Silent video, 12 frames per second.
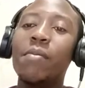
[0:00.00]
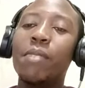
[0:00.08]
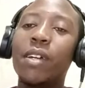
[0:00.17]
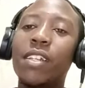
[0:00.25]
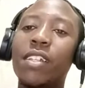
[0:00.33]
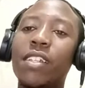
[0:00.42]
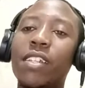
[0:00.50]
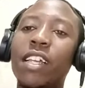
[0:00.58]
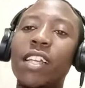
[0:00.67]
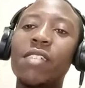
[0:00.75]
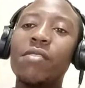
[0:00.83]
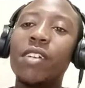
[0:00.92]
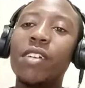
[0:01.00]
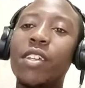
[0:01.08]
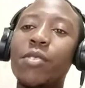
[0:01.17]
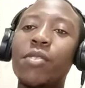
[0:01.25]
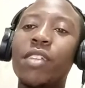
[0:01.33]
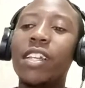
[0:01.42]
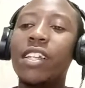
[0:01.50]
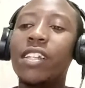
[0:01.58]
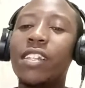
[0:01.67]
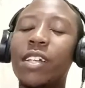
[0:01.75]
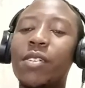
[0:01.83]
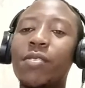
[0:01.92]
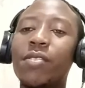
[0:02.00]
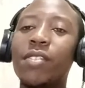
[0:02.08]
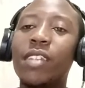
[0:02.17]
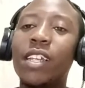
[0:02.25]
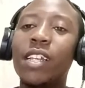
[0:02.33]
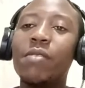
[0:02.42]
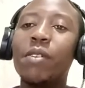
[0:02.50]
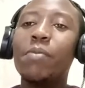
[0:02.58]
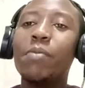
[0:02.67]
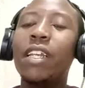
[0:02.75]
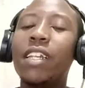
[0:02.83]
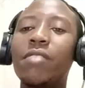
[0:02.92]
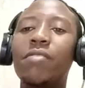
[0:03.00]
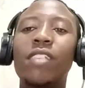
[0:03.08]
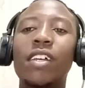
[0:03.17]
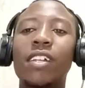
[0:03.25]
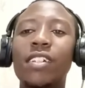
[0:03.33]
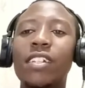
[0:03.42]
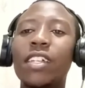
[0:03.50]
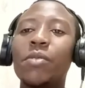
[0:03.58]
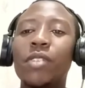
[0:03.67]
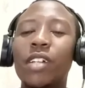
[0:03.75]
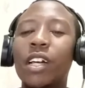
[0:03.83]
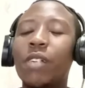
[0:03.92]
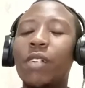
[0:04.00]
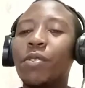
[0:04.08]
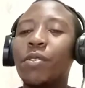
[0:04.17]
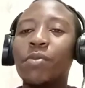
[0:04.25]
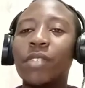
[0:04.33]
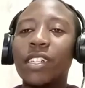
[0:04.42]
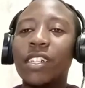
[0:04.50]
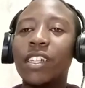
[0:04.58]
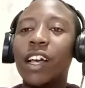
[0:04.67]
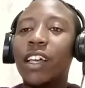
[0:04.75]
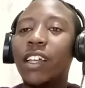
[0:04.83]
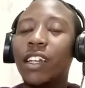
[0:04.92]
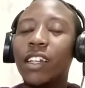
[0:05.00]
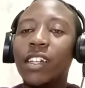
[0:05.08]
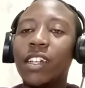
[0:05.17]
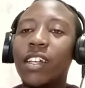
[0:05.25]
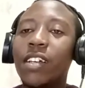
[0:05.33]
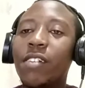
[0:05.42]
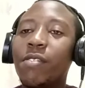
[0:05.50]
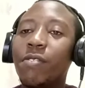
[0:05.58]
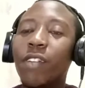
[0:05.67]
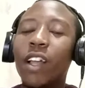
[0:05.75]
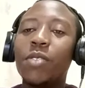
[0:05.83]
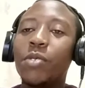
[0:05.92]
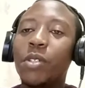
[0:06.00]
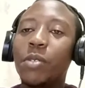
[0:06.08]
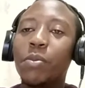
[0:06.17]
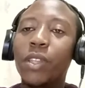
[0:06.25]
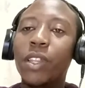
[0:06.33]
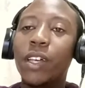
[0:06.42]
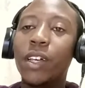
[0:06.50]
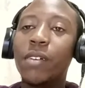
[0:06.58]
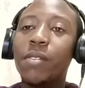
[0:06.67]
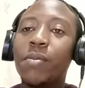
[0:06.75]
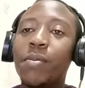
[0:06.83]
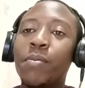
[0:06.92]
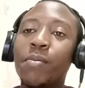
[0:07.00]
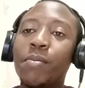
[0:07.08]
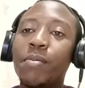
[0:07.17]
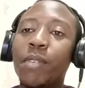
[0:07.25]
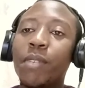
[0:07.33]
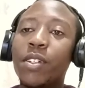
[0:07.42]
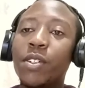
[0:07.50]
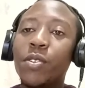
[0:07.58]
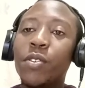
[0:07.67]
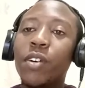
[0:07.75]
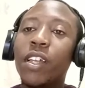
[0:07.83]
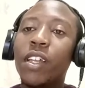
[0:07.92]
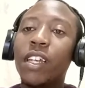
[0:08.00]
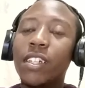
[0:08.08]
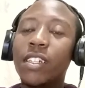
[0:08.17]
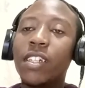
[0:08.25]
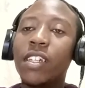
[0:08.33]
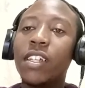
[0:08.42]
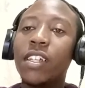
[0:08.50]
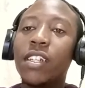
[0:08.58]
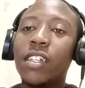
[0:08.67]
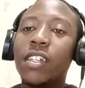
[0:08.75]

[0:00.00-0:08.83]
but they never knew they they they never believed that rain would come from the sky and floods would be there. But Noah listened